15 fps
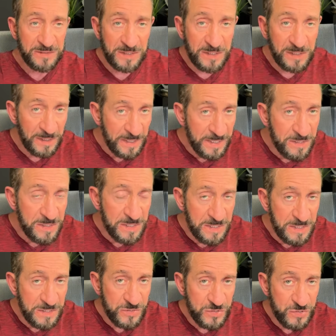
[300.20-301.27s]
to cling to
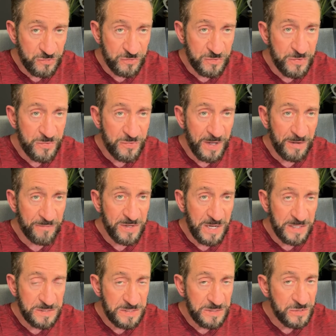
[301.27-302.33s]
His truth. I've
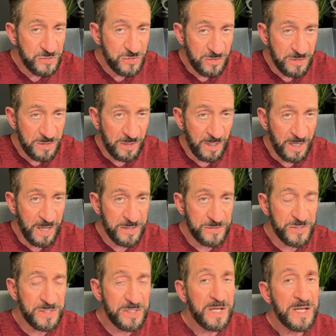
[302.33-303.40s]
got to
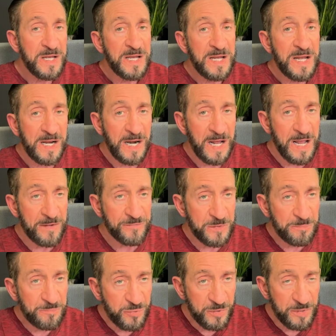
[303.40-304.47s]
internalize it, and I have to
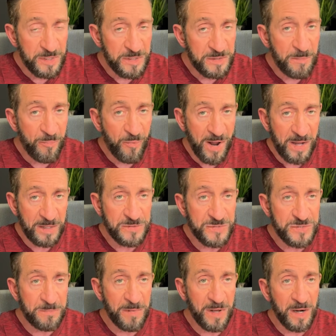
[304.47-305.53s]
put it into
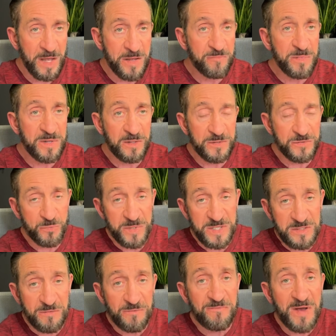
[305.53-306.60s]
practice in my life because we
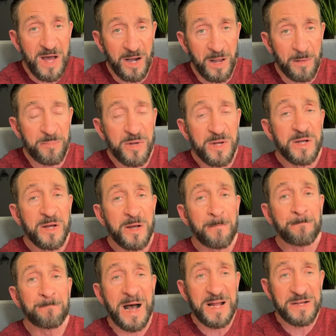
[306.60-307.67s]
develop
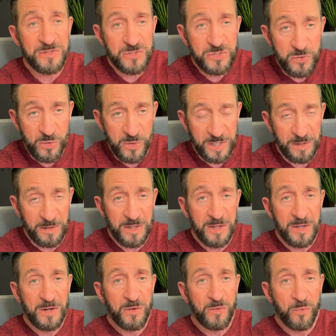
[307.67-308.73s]
by doing
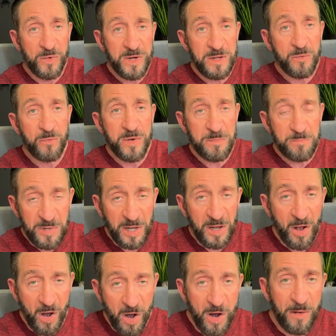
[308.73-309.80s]
we, we
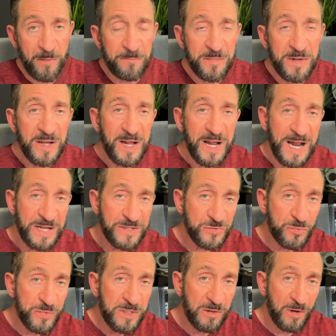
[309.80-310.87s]
become as
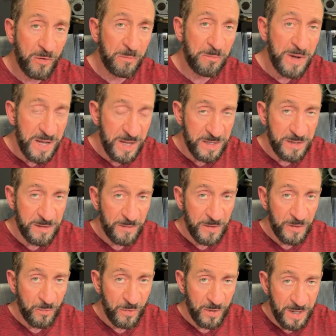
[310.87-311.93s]
we obey
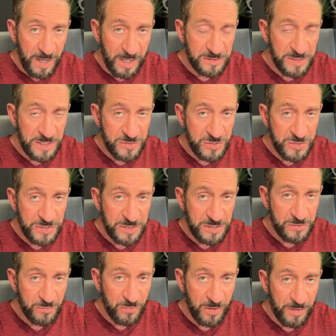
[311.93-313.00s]
what God teaches in
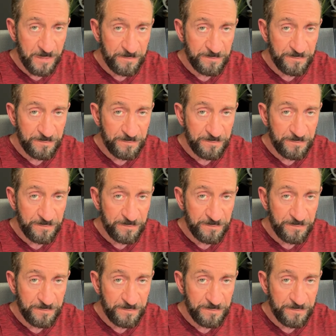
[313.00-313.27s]
His Word.